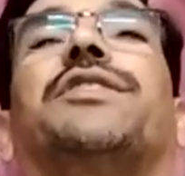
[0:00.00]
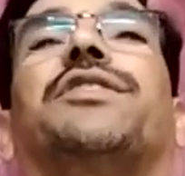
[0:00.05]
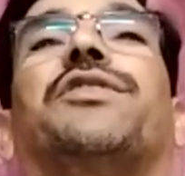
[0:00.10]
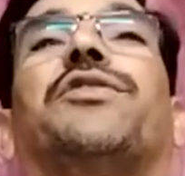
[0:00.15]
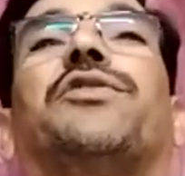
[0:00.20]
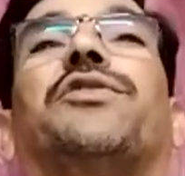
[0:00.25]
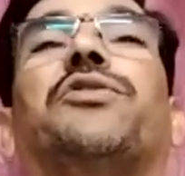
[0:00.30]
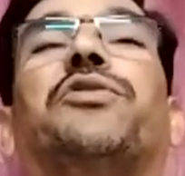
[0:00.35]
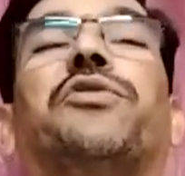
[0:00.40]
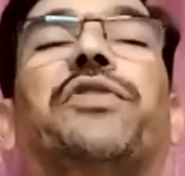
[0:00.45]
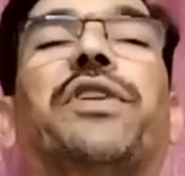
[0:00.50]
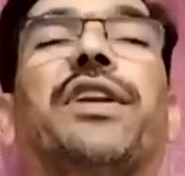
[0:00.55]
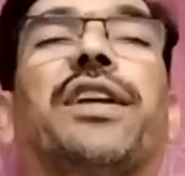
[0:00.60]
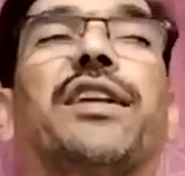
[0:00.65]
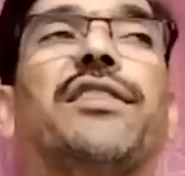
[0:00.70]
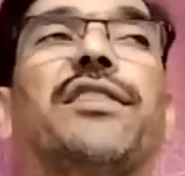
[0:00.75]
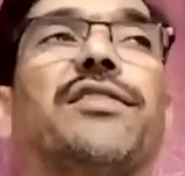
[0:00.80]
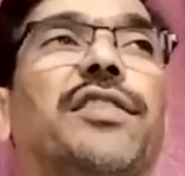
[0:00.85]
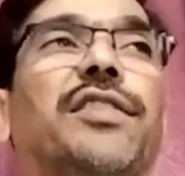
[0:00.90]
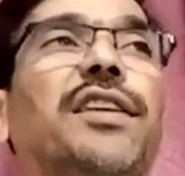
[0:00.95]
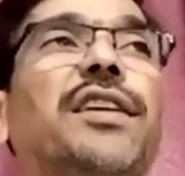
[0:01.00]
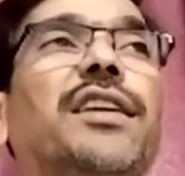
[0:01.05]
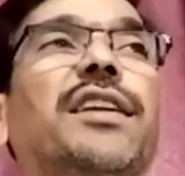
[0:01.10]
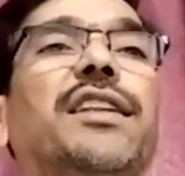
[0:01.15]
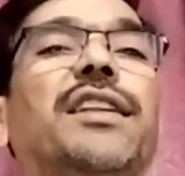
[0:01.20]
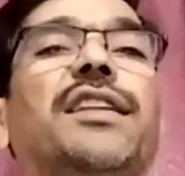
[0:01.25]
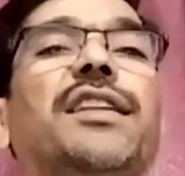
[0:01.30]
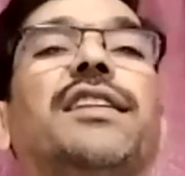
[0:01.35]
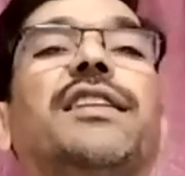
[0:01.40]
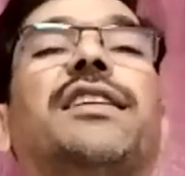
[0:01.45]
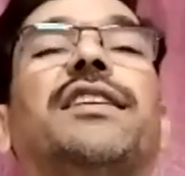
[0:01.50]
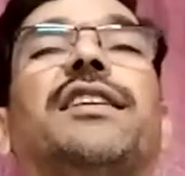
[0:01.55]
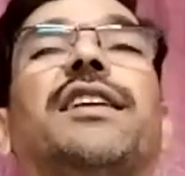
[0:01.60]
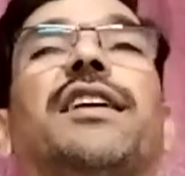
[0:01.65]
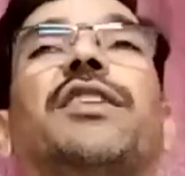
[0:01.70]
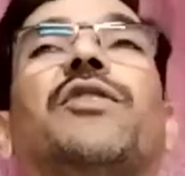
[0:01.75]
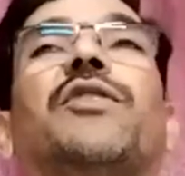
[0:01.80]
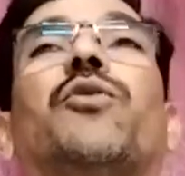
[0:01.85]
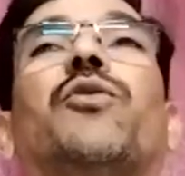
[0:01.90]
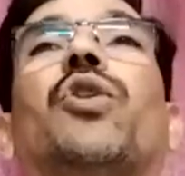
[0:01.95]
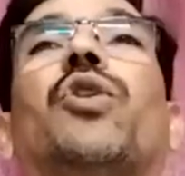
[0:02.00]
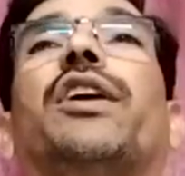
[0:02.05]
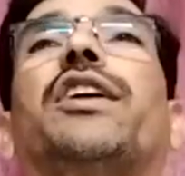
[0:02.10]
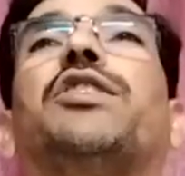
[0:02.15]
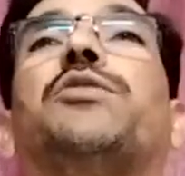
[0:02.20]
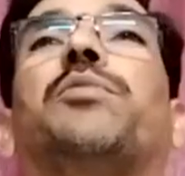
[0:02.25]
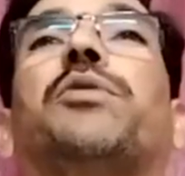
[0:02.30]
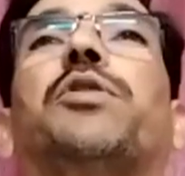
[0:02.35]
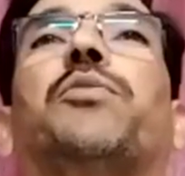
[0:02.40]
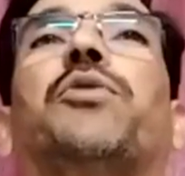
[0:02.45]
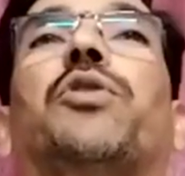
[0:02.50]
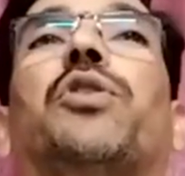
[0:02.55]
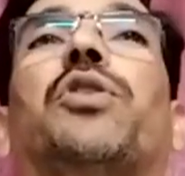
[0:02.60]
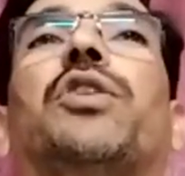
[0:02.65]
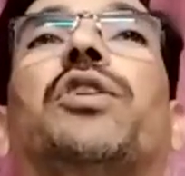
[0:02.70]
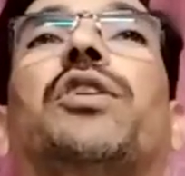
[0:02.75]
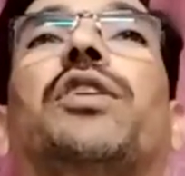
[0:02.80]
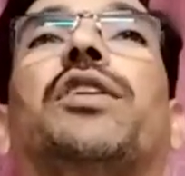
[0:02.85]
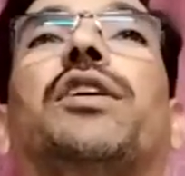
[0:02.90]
So we can see in old age people,